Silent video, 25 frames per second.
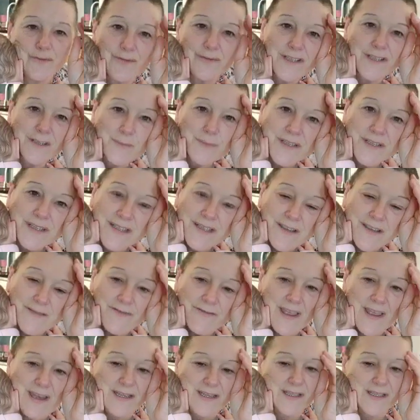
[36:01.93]
Christmas
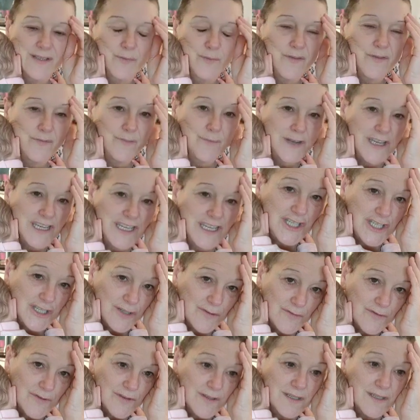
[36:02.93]
events with
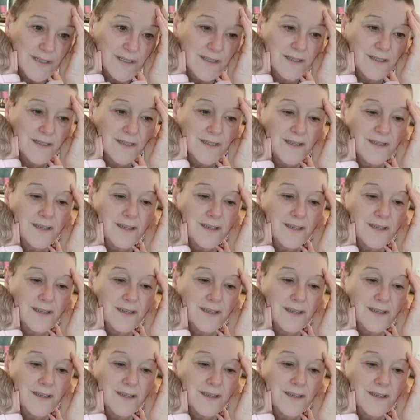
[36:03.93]
children.